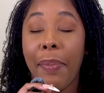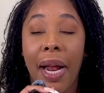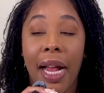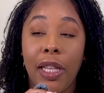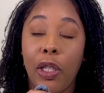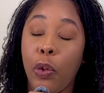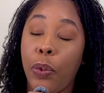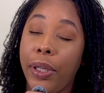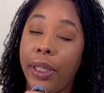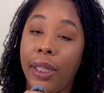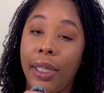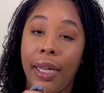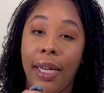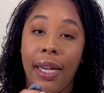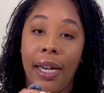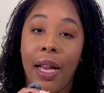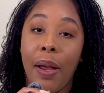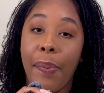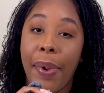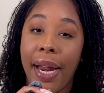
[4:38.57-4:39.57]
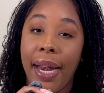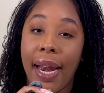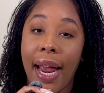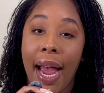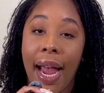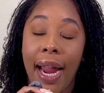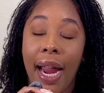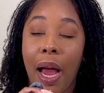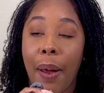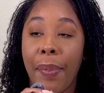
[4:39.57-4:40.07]
not twisting it up at
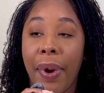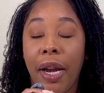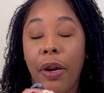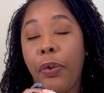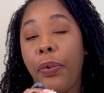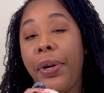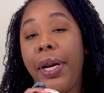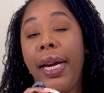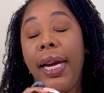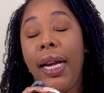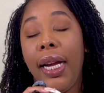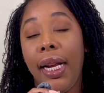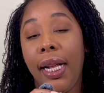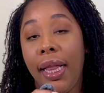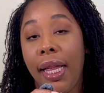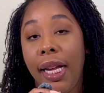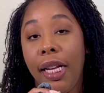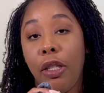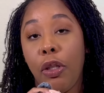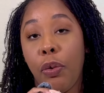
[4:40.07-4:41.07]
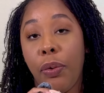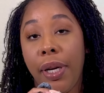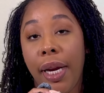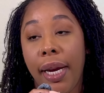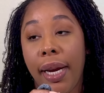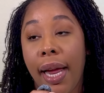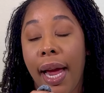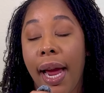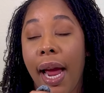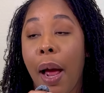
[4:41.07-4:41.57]
night. I'm not doing anything to it at
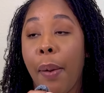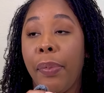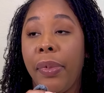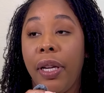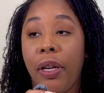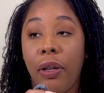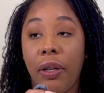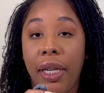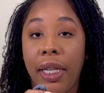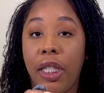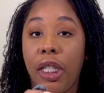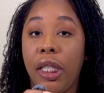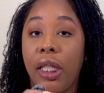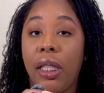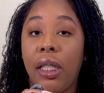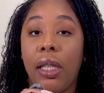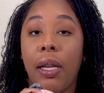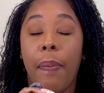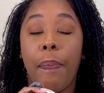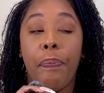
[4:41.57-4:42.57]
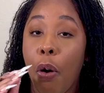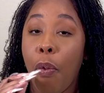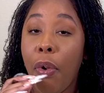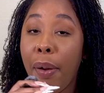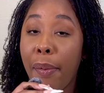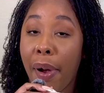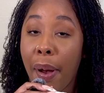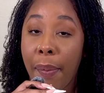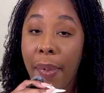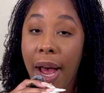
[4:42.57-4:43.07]
night. I'm literally just with
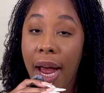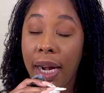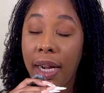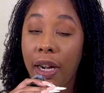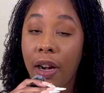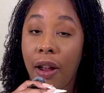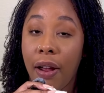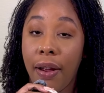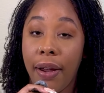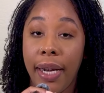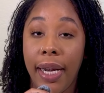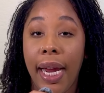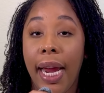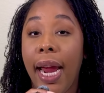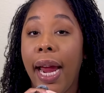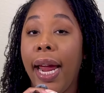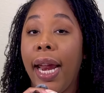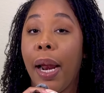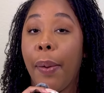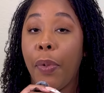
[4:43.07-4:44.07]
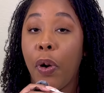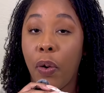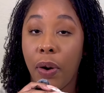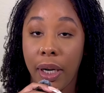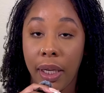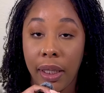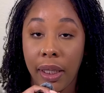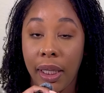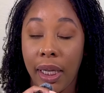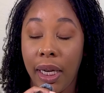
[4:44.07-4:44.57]
my bonnet on and I'm going
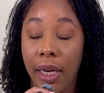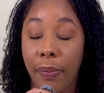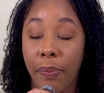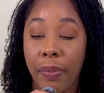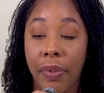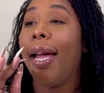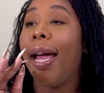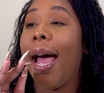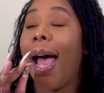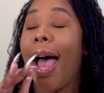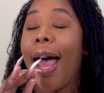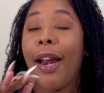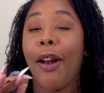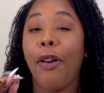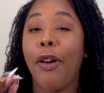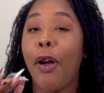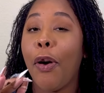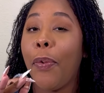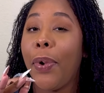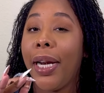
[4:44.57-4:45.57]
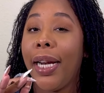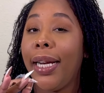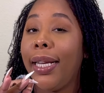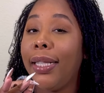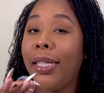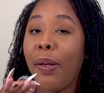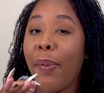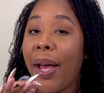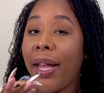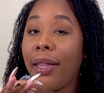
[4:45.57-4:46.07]
to sleep. I don't know what it
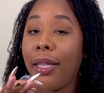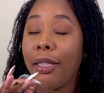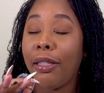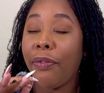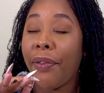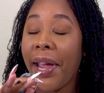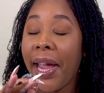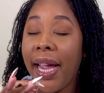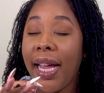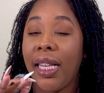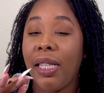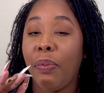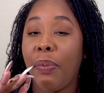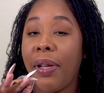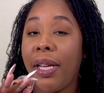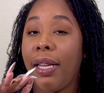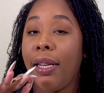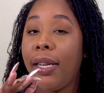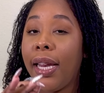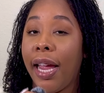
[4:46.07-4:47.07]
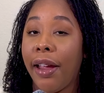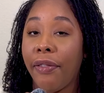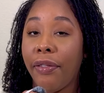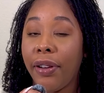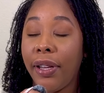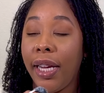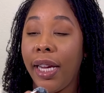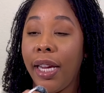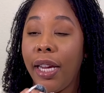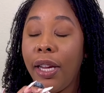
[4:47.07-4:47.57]
is about this phase, but
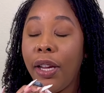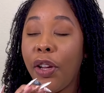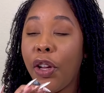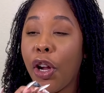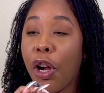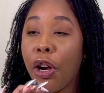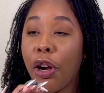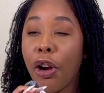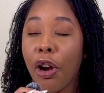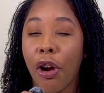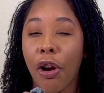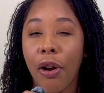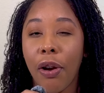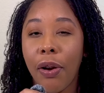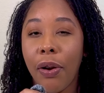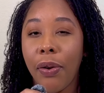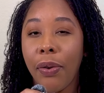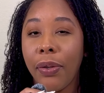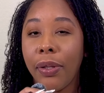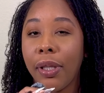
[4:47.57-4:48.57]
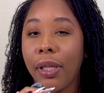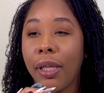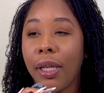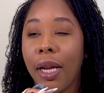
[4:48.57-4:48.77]
definitely your curls